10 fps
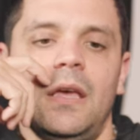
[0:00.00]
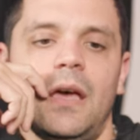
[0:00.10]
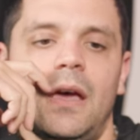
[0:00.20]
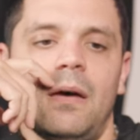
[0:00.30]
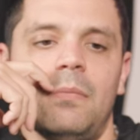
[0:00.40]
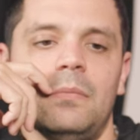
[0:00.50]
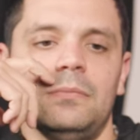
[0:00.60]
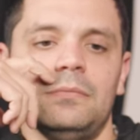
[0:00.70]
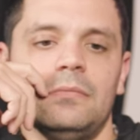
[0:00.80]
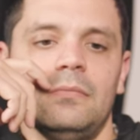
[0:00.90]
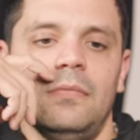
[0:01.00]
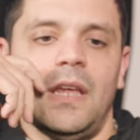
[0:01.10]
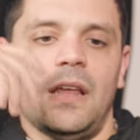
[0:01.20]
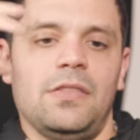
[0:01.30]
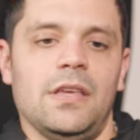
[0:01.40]
um,
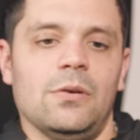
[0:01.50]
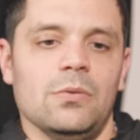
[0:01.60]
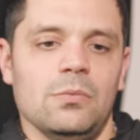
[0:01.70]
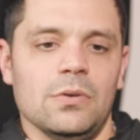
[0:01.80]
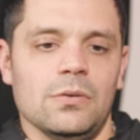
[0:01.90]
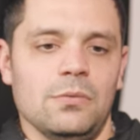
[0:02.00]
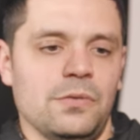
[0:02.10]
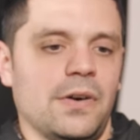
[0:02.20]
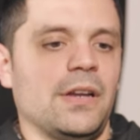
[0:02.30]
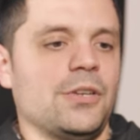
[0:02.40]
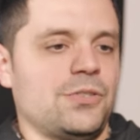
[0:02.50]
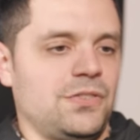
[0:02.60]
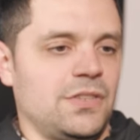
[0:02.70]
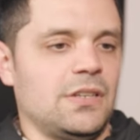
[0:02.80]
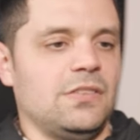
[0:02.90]
that I think we're, we're, we're very
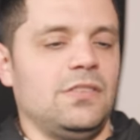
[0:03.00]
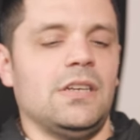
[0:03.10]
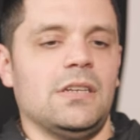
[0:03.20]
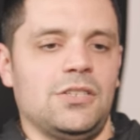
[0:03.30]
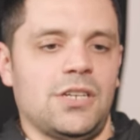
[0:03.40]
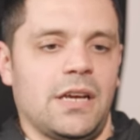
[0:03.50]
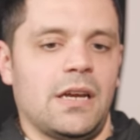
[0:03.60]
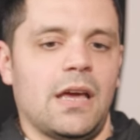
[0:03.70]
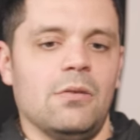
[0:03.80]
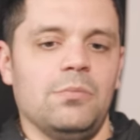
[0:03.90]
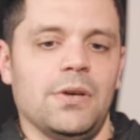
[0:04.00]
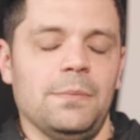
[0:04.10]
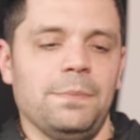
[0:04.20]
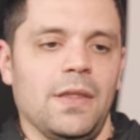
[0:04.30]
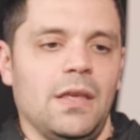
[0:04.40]
interested in seeing and checking out, but
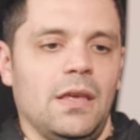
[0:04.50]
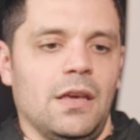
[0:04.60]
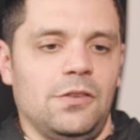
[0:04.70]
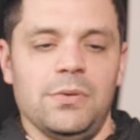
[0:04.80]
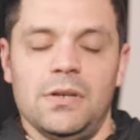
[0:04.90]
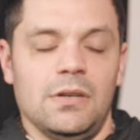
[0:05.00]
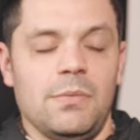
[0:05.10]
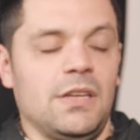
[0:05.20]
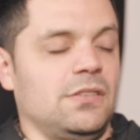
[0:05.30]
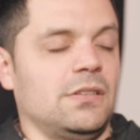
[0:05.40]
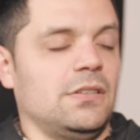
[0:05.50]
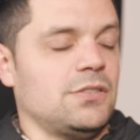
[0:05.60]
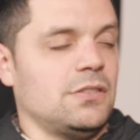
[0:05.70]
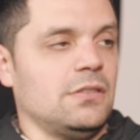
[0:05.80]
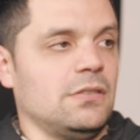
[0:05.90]
it's been an amazing
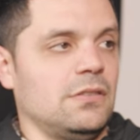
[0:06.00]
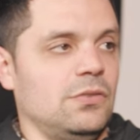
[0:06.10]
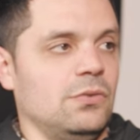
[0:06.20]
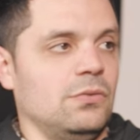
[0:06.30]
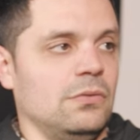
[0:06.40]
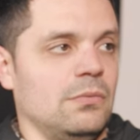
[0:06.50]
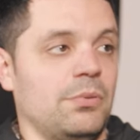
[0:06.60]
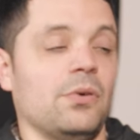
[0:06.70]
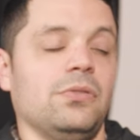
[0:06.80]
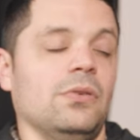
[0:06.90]
addition to yeah. both